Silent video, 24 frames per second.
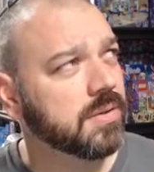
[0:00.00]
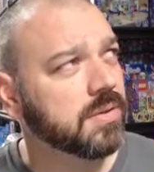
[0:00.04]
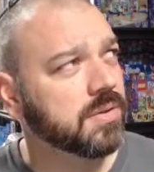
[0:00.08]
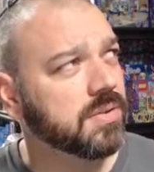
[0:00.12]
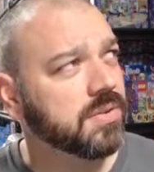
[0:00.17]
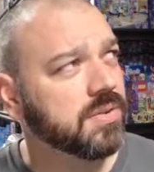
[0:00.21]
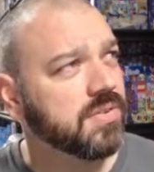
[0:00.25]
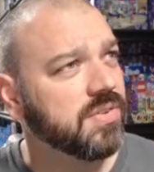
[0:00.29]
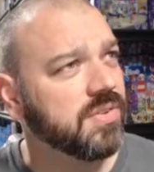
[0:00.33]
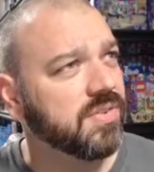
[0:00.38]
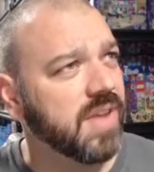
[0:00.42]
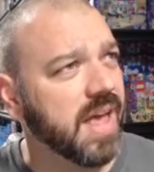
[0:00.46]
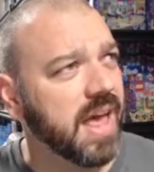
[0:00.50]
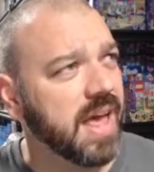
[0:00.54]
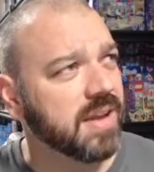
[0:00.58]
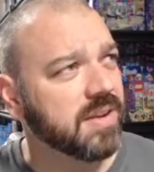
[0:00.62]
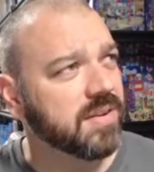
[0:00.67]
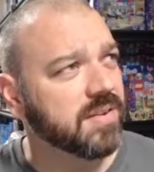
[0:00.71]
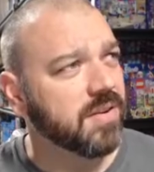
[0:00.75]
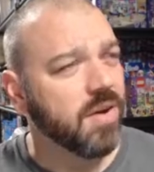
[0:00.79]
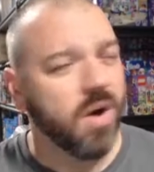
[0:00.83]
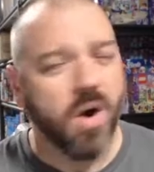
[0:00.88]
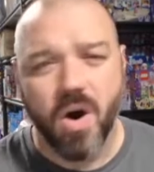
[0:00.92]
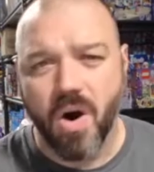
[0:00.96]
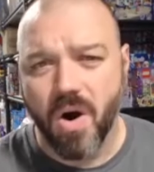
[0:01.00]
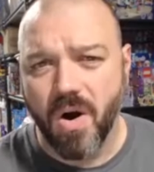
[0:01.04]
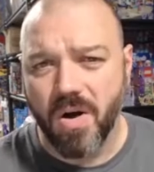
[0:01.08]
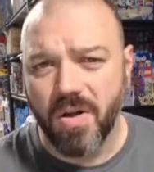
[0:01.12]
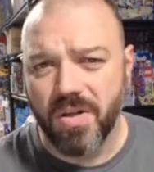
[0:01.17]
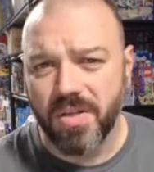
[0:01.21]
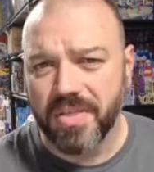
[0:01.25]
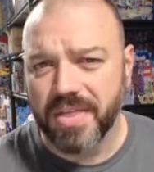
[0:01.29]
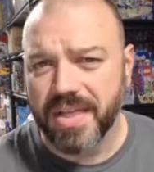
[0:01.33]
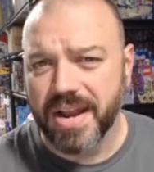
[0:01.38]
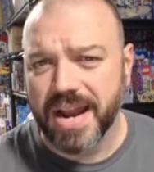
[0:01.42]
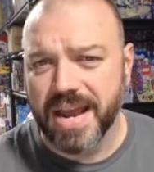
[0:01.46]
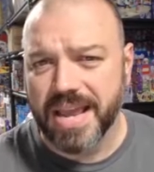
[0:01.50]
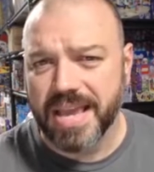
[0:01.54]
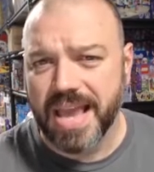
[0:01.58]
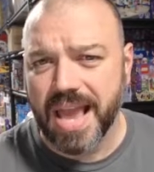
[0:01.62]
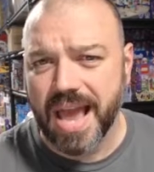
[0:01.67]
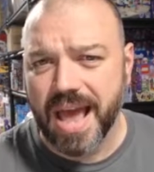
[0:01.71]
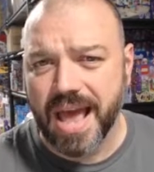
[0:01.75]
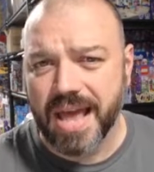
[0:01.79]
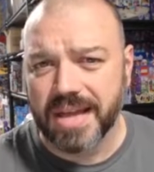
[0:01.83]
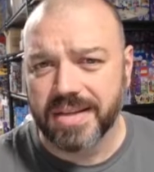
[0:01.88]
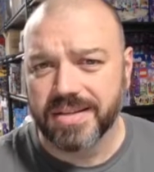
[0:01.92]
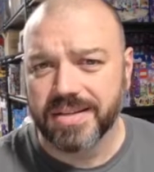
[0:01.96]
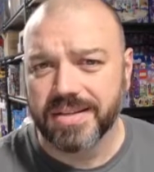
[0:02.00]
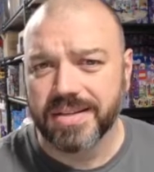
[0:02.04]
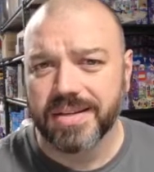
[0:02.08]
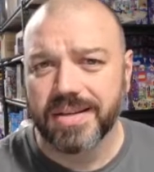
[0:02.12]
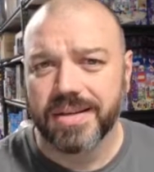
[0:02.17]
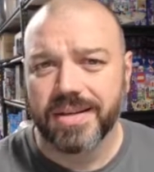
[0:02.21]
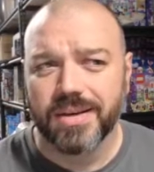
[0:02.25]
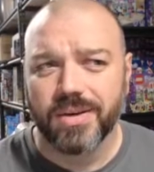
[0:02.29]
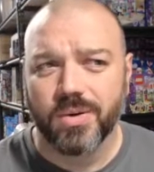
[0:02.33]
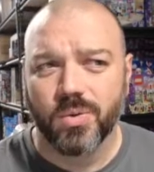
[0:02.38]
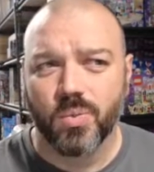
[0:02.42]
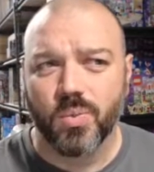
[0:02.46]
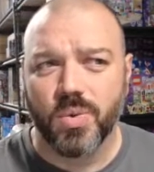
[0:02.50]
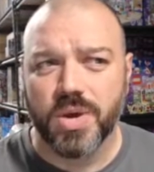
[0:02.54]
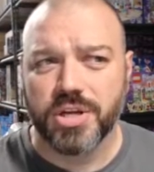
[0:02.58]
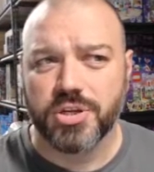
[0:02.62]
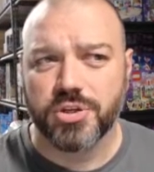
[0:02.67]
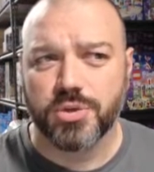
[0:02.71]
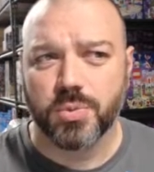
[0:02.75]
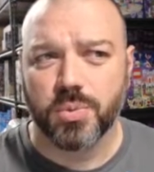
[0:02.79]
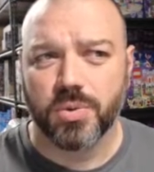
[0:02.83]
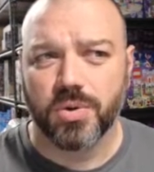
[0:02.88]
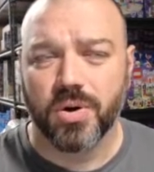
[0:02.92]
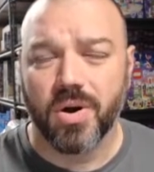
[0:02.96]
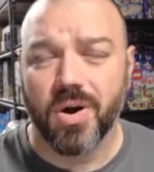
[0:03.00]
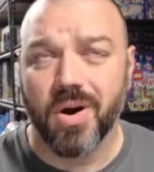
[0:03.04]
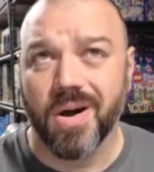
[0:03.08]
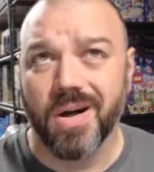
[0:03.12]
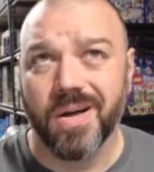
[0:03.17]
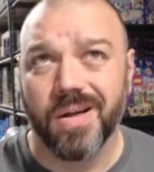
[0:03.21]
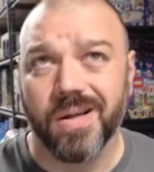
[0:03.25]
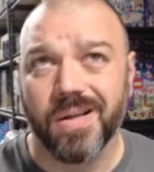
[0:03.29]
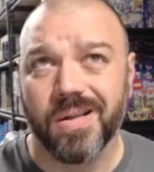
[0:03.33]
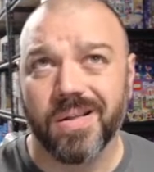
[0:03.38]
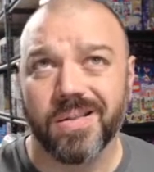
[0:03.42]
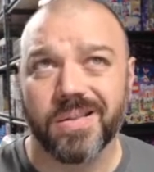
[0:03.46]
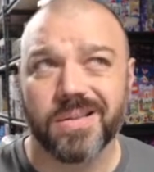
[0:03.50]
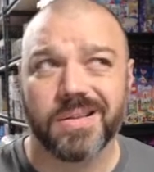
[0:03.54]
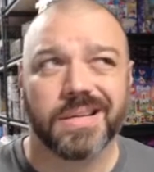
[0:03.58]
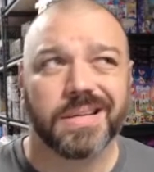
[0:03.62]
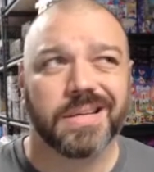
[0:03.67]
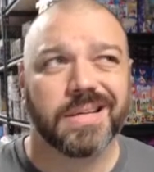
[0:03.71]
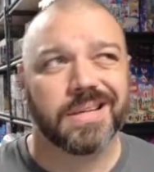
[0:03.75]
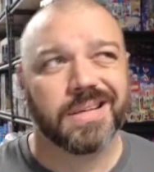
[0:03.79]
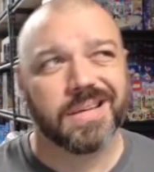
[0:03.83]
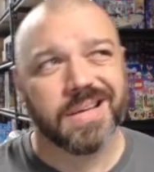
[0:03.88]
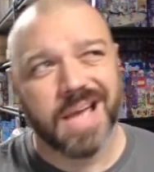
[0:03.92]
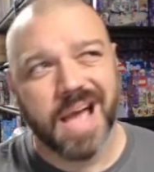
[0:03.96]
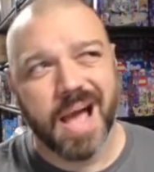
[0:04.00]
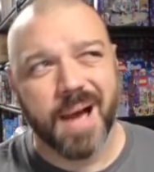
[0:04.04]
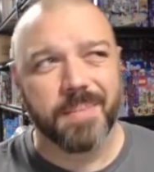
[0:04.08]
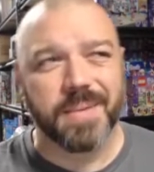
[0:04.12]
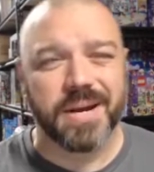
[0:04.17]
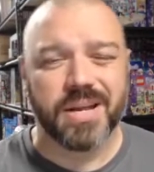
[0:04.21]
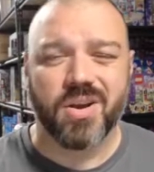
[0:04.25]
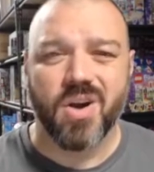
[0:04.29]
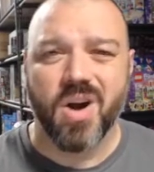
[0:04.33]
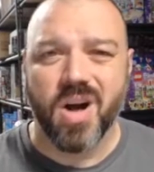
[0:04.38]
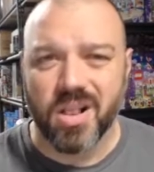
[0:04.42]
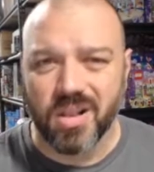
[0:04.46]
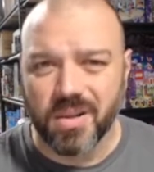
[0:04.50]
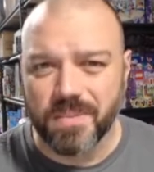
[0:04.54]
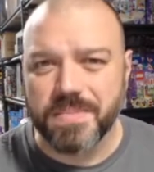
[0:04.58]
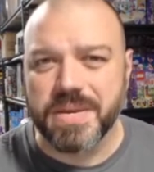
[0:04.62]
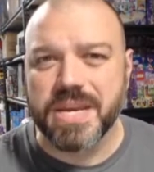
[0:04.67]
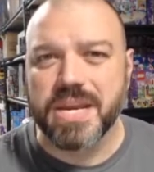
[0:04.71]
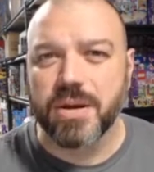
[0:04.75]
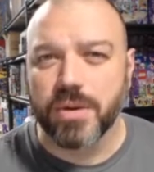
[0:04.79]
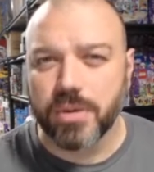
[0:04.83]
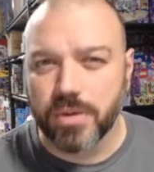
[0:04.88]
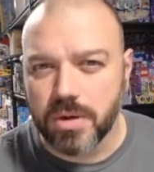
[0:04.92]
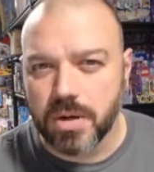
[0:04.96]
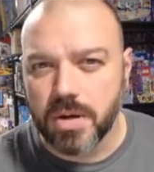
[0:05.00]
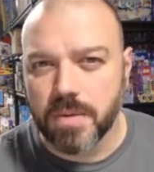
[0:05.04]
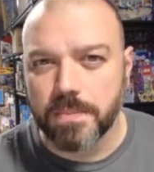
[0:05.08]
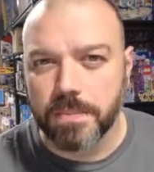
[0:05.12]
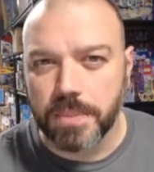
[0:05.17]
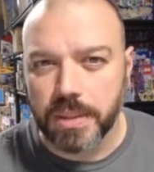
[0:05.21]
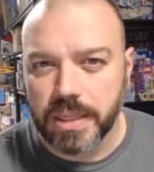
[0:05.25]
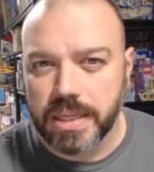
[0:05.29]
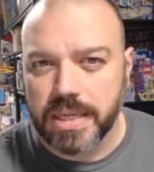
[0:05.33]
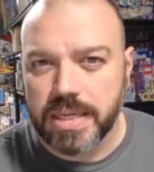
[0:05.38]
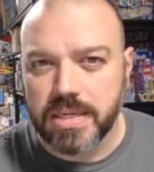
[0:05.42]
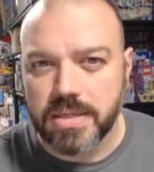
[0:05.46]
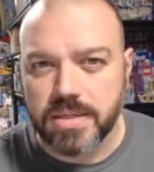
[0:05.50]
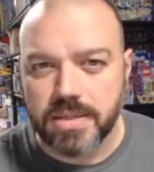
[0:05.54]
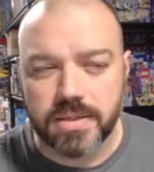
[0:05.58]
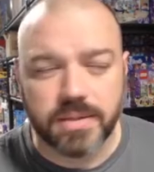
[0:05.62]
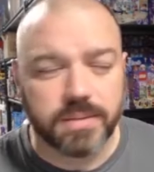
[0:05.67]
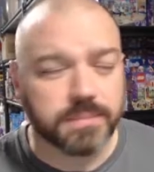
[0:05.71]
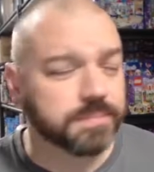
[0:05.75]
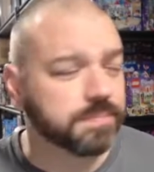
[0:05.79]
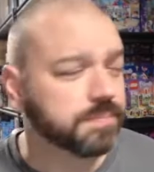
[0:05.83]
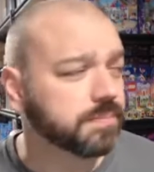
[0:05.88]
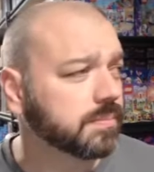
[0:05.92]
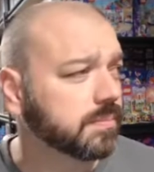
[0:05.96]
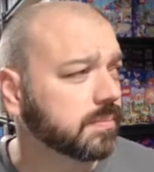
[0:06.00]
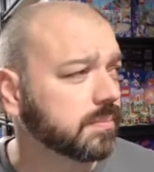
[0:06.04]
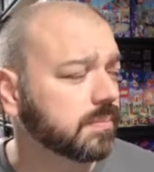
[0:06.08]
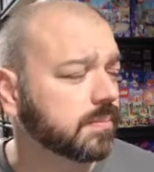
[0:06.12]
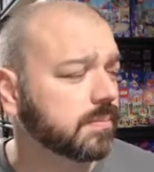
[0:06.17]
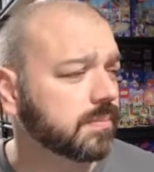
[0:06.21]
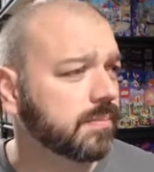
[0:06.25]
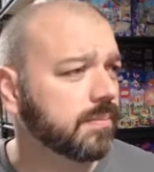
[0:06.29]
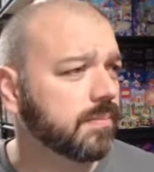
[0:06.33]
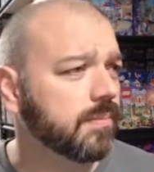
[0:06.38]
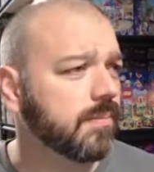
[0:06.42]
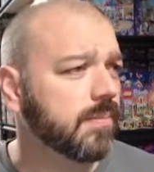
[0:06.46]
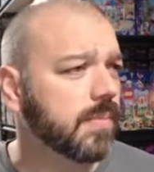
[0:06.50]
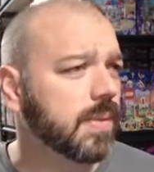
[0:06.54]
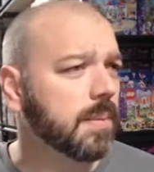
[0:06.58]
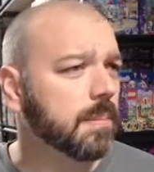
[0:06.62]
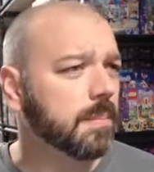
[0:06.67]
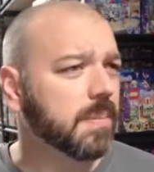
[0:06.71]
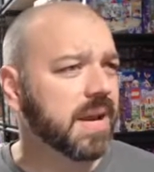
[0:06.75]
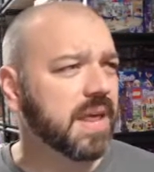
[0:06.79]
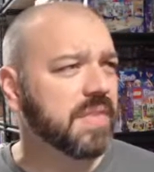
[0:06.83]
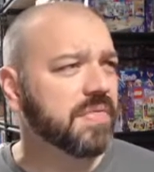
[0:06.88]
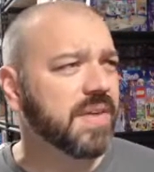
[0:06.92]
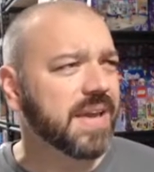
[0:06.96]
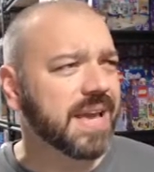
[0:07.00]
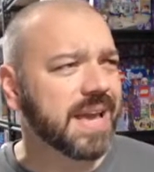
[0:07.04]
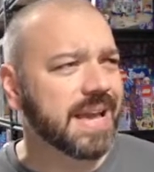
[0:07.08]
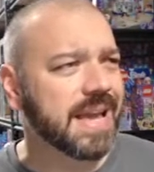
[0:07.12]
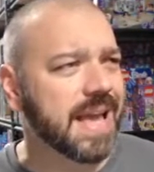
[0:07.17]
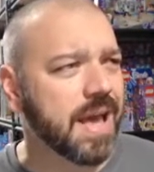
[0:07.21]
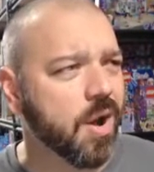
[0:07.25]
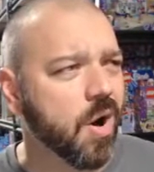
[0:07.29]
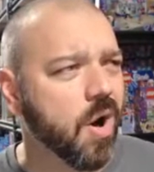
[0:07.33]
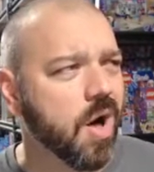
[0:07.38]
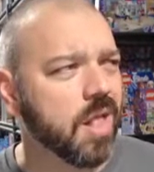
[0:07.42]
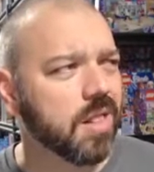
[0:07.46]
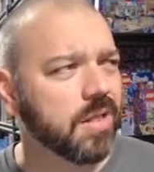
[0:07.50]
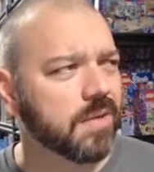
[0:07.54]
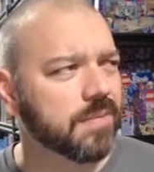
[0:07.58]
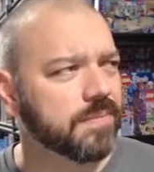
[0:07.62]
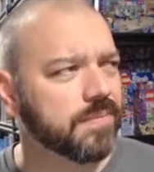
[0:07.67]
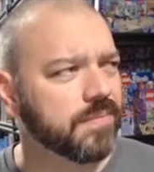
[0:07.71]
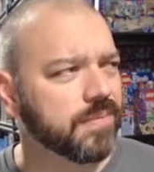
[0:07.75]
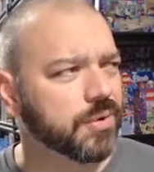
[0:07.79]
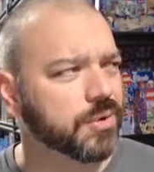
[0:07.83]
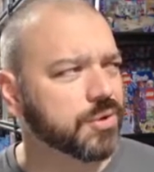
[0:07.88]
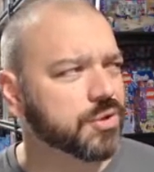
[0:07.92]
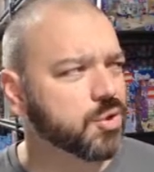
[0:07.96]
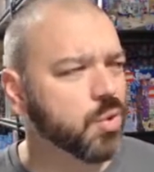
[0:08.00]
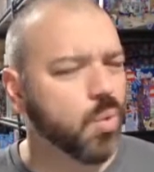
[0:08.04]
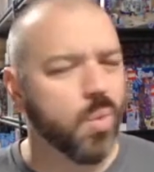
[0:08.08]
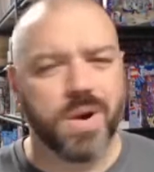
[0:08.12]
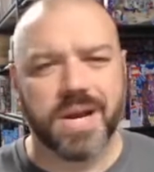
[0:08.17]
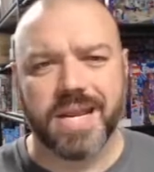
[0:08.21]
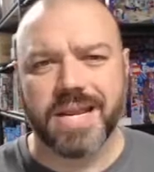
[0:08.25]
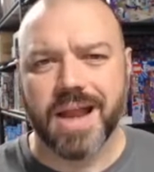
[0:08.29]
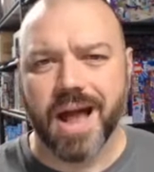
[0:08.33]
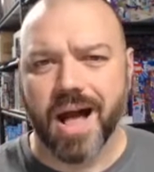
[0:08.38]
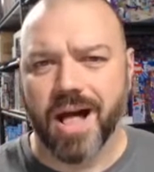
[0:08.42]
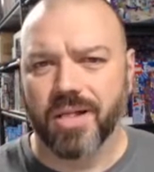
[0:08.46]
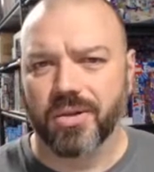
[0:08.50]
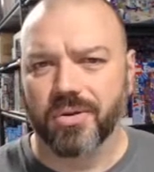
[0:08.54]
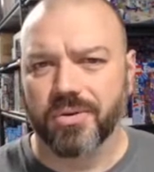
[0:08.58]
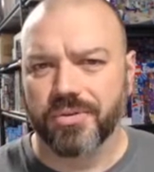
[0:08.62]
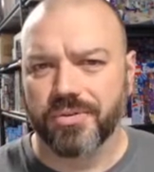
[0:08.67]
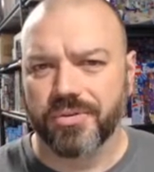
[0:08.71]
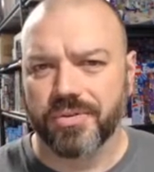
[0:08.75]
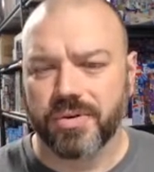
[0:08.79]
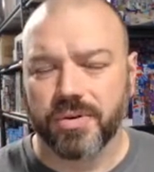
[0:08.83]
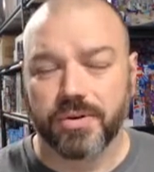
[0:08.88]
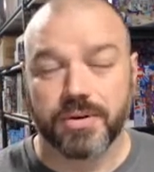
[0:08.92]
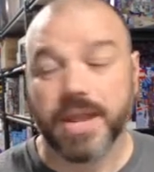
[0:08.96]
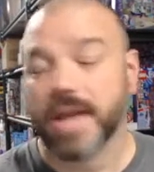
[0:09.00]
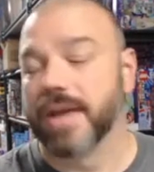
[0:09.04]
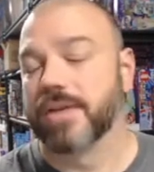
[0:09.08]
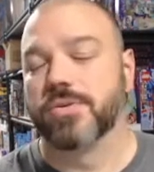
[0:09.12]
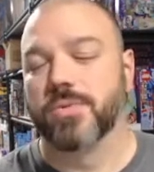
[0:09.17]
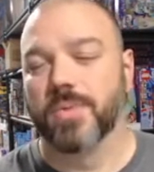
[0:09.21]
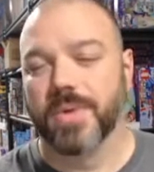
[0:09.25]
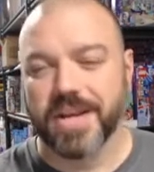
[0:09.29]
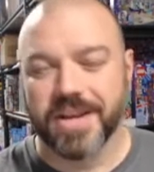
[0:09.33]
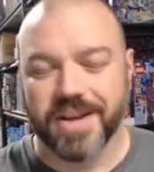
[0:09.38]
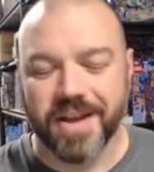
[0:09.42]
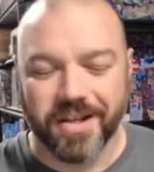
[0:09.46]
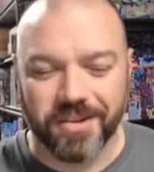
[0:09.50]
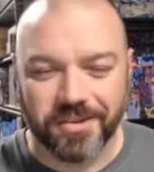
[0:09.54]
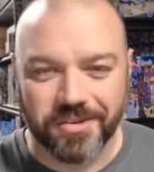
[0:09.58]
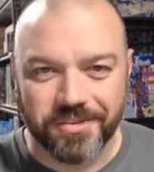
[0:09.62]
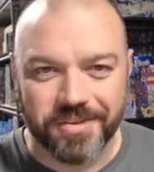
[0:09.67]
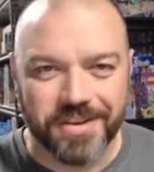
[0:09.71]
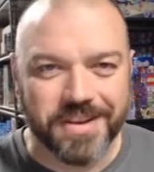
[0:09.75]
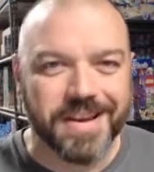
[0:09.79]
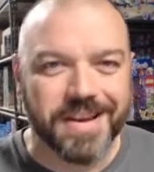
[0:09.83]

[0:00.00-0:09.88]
set haul that I got, which were all, I'm going to call them near complete. But I think I got all of them for $20, or not $20.